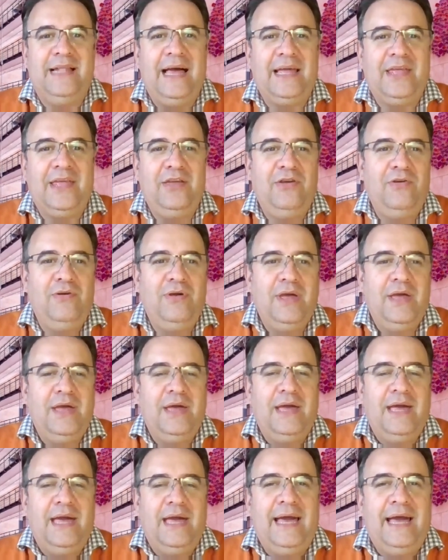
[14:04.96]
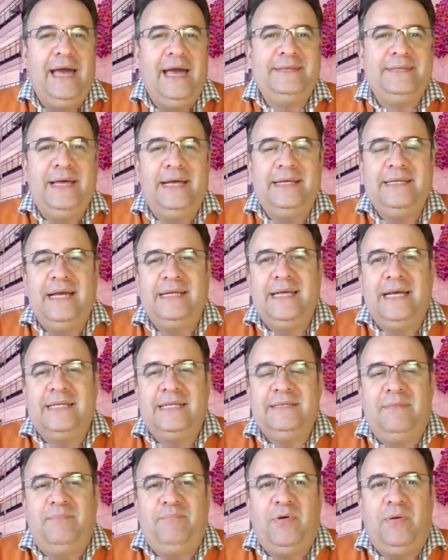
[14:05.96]
like you, as, as,
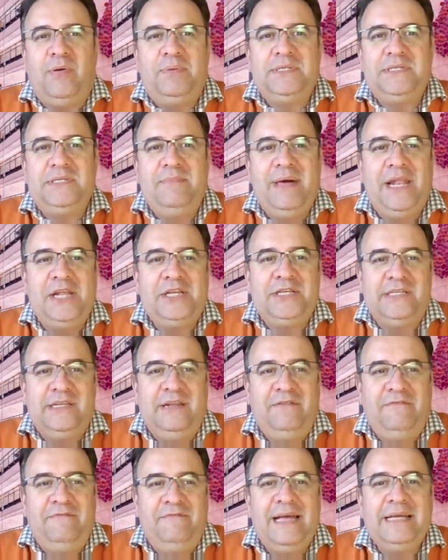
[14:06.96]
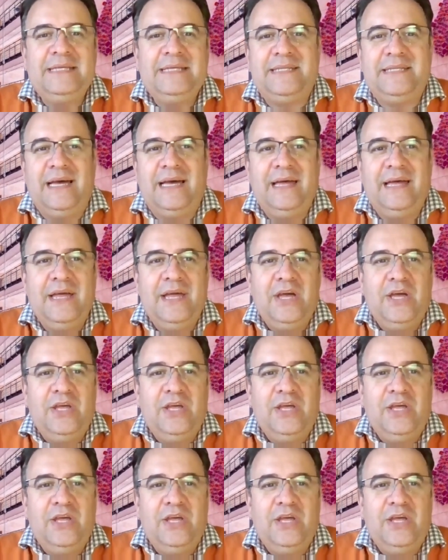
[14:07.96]
as a property manager, as an investor,